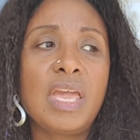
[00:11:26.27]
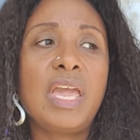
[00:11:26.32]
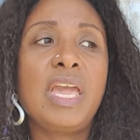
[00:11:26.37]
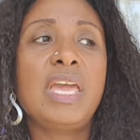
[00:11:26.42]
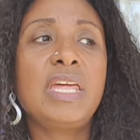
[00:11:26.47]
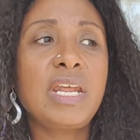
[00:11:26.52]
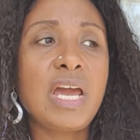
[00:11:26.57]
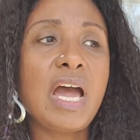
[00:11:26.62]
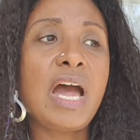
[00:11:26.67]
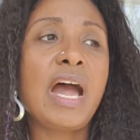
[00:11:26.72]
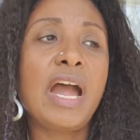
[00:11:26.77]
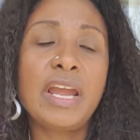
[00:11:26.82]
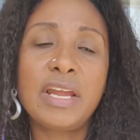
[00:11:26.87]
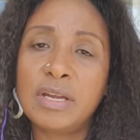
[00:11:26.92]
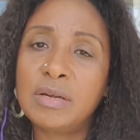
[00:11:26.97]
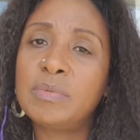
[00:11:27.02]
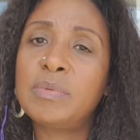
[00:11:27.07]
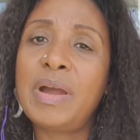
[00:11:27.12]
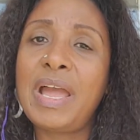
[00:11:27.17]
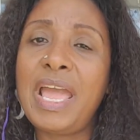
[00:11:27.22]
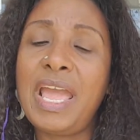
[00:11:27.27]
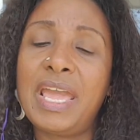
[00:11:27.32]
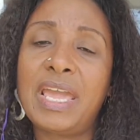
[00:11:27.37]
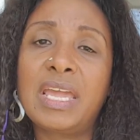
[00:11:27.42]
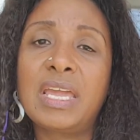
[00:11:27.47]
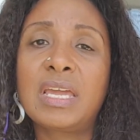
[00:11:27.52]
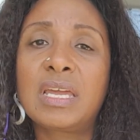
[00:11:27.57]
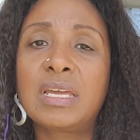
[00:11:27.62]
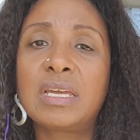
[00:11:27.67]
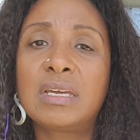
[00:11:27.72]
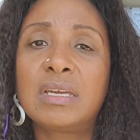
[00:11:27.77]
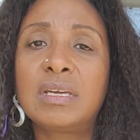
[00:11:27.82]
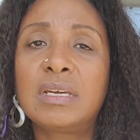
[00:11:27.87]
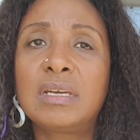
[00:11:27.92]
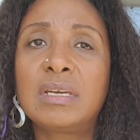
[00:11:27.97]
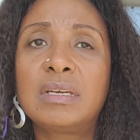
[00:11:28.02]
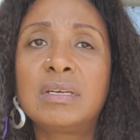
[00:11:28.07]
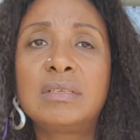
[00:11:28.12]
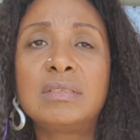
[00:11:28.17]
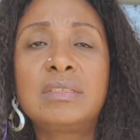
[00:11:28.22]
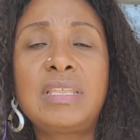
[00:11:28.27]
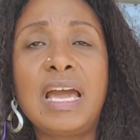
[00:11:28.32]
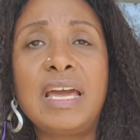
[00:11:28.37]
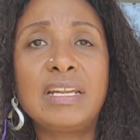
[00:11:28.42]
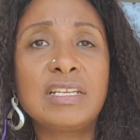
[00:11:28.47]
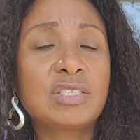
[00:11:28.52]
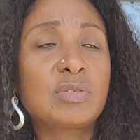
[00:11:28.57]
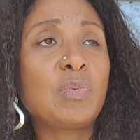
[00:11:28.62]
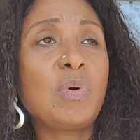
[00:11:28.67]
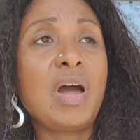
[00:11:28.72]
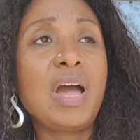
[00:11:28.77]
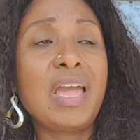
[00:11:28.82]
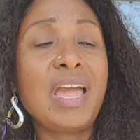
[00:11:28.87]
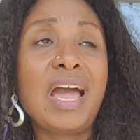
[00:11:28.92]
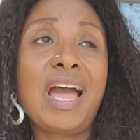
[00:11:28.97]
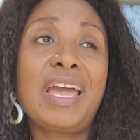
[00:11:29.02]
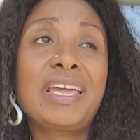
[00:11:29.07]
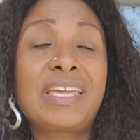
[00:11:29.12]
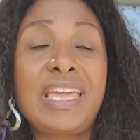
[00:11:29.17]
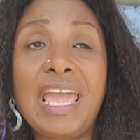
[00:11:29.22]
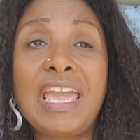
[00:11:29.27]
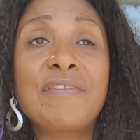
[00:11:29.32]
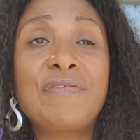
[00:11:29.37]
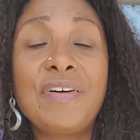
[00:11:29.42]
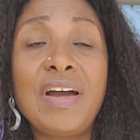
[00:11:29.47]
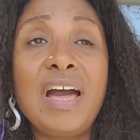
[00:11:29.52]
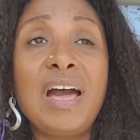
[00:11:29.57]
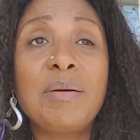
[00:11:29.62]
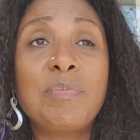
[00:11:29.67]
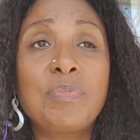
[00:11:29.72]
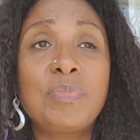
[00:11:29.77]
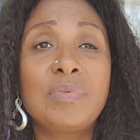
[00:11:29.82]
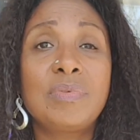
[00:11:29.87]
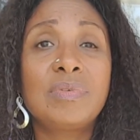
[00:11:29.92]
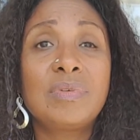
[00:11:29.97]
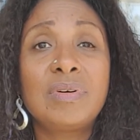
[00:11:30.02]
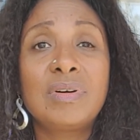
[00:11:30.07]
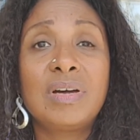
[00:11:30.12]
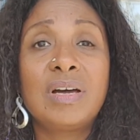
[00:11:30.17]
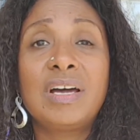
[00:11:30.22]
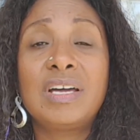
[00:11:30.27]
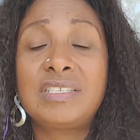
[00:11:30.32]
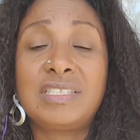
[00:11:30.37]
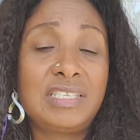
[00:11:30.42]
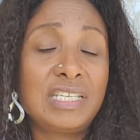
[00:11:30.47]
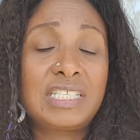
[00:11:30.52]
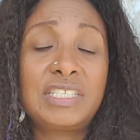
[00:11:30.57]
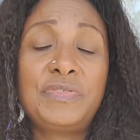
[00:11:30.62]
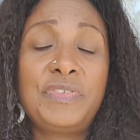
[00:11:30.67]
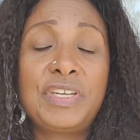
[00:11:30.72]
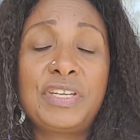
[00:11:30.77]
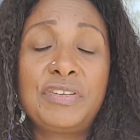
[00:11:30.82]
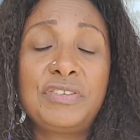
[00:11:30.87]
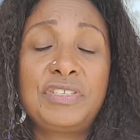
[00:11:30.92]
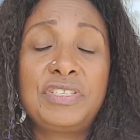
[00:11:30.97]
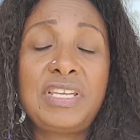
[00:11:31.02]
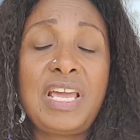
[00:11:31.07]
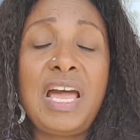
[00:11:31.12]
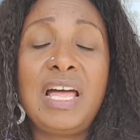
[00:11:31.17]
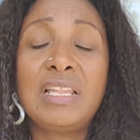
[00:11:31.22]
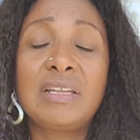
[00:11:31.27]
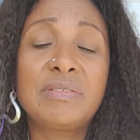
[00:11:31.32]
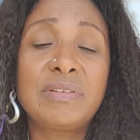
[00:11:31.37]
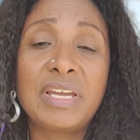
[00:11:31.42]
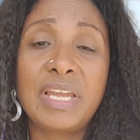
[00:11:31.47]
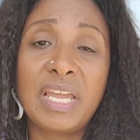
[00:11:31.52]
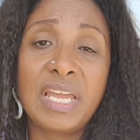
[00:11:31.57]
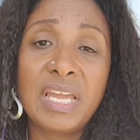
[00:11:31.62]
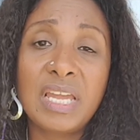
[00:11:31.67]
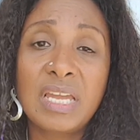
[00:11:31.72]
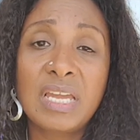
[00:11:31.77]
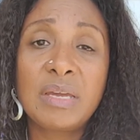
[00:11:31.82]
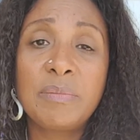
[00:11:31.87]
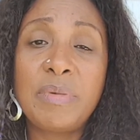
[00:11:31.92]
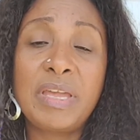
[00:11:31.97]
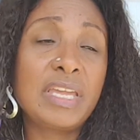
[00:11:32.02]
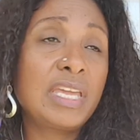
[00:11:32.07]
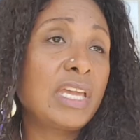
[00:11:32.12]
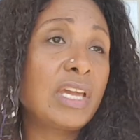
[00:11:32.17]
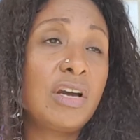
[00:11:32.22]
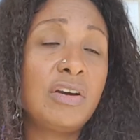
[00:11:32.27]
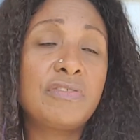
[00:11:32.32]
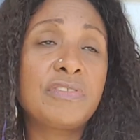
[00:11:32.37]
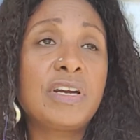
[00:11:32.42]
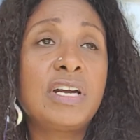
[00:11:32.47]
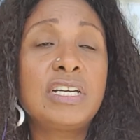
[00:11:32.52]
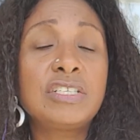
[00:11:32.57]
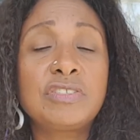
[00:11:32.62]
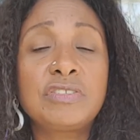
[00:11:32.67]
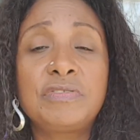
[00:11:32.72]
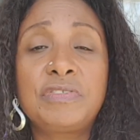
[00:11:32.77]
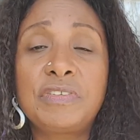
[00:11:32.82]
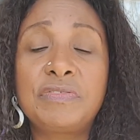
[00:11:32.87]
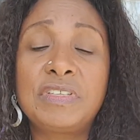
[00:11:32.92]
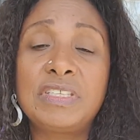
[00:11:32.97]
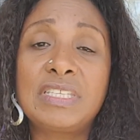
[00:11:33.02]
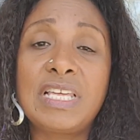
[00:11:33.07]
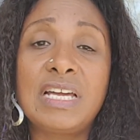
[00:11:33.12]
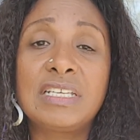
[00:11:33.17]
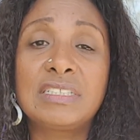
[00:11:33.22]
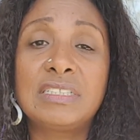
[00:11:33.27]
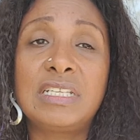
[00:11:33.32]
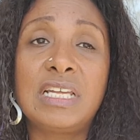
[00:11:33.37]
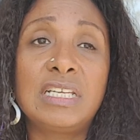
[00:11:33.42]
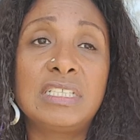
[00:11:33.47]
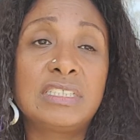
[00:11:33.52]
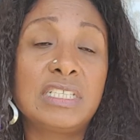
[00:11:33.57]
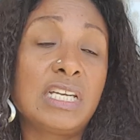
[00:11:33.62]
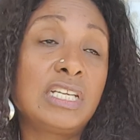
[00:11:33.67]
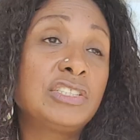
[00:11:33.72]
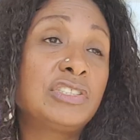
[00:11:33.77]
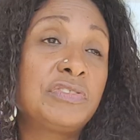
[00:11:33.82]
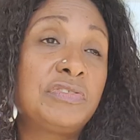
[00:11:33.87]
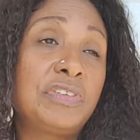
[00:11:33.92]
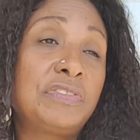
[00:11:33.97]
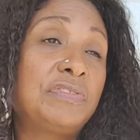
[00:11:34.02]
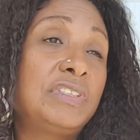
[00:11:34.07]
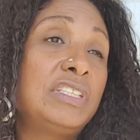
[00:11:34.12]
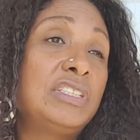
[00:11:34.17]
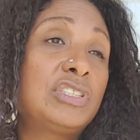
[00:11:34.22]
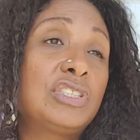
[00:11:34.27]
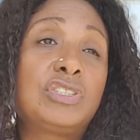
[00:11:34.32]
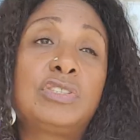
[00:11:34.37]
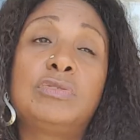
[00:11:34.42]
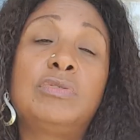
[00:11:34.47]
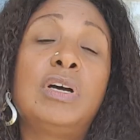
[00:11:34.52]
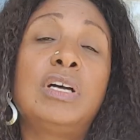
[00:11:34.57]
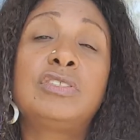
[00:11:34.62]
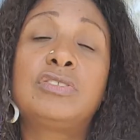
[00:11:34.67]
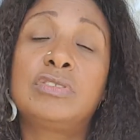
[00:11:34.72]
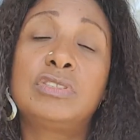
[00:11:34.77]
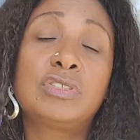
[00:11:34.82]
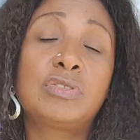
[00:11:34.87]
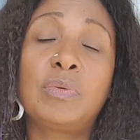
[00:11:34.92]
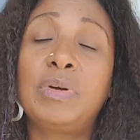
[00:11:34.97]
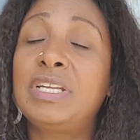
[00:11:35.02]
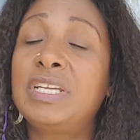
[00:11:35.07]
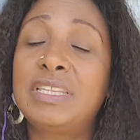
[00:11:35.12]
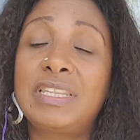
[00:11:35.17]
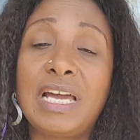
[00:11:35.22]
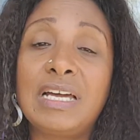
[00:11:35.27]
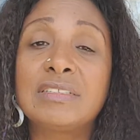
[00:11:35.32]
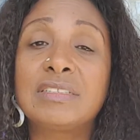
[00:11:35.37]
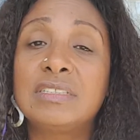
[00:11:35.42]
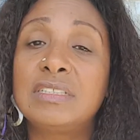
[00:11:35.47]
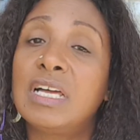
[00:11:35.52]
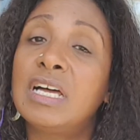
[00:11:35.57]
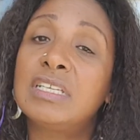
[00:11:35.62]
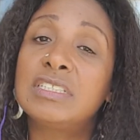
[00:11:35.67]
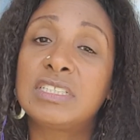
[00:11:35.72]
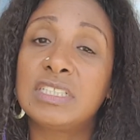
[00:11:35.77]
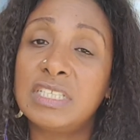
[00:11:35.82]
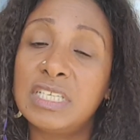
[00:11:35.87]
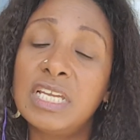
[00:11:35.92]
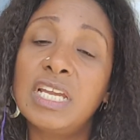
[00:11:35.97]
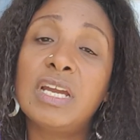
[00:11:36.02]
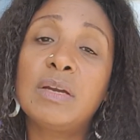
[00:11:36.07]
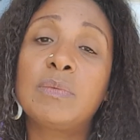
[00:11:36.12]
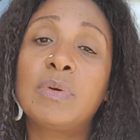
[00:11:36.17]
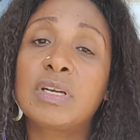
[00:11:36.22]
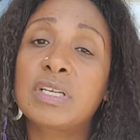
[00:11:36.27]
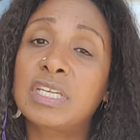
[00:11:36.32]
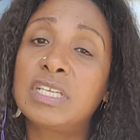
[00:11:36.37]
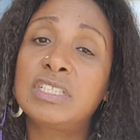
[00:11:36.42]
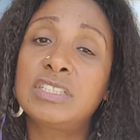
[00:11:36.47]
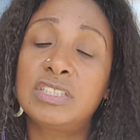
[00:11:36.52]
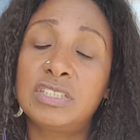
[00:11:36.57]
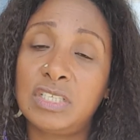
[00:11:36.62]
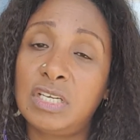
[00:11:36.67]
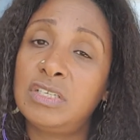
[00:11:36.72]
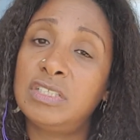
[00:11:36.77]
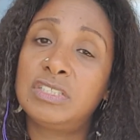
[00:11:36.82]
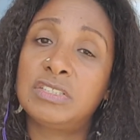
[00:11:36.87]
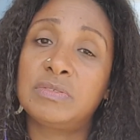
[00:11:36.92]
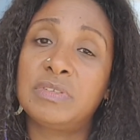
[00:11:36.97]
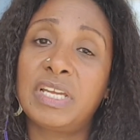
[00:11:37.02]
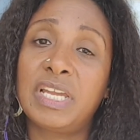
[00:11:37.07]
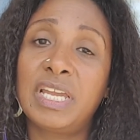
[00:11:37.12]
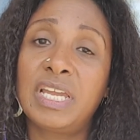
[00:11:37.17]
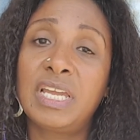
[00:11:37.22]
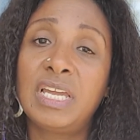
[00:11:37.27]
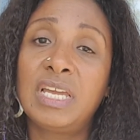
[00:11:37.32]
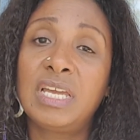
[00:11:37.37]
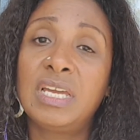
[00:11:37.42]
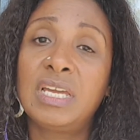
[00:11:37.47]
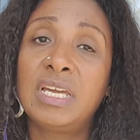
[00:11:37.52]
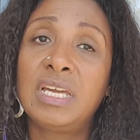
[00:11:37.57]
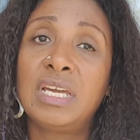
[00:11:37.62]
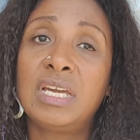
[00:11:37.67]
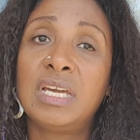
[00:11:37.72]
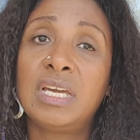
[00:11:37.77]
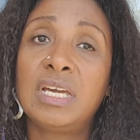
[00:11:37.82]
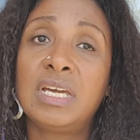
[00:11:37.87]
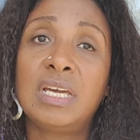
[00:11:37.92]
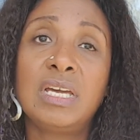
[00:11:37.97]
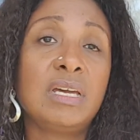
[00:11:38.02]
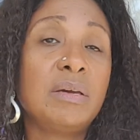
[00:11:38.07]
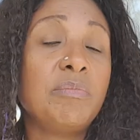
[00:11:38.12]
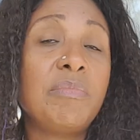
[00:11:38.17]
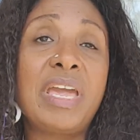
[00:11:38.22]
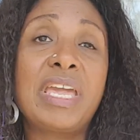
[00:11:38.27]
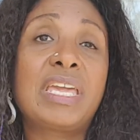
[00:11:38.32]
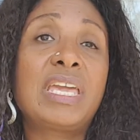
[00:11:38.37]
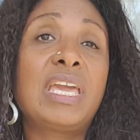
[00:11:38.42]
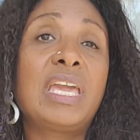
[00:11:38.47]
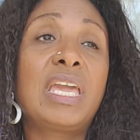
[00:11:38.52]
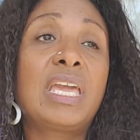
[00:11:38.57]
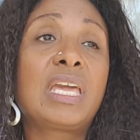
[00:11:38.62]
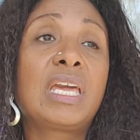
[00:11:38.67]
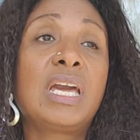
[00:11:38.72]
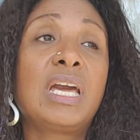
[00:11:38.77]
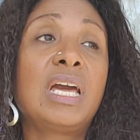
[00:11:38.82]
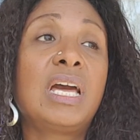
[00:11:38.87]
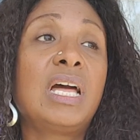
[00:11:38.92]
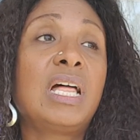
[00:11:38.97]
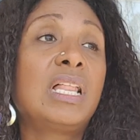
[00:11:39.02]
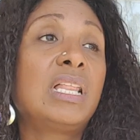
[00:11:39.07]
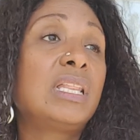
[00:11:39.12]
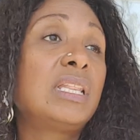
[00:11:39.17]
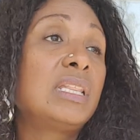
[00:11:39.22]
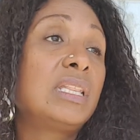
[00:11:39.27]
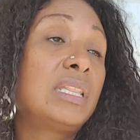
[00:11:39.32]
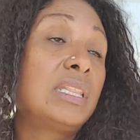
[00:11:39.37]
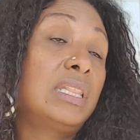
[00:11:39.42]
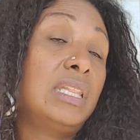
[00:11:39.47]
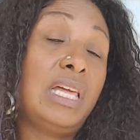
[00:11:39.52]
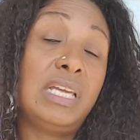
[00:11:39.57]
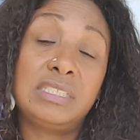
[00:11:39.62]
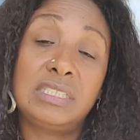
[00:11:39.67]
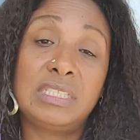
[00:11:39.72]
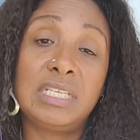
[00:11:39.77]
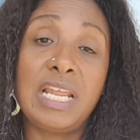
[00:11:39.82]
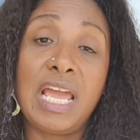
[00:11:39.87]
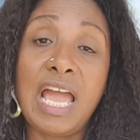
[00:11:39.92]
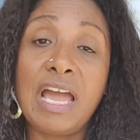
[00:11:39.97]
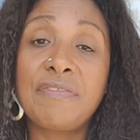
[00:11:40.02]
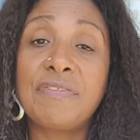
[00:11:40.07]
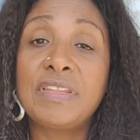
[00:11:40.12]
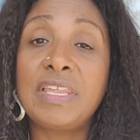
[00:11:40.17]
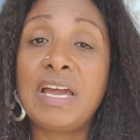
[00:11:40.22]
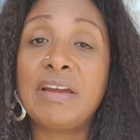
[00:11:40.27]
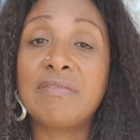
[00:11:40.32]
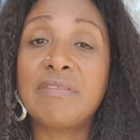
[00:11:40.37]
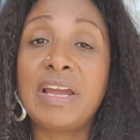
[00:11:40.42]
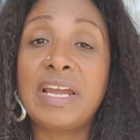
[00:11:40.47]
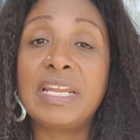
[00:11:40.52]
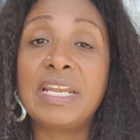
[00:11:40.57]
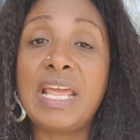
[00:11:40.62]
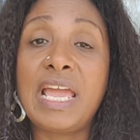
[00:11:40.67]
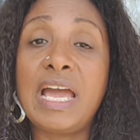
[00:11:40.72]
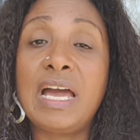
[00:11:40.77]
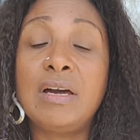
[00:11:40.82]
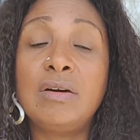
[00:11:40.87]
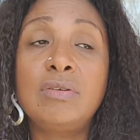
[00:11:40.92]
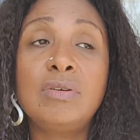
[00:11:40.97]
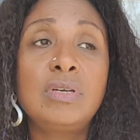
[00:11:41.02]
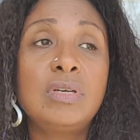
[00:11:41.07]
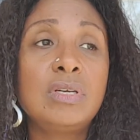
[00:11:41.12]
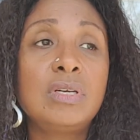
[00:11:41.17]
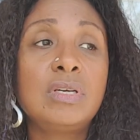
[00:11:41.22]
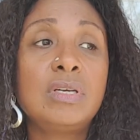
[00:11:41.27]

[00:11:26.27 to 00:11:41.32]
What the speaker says: in a higher way. That is why I gave up a 6-figure salary, making over $150,000, $150,000 to $220,000 a year working in surgery, making less than half of that right now,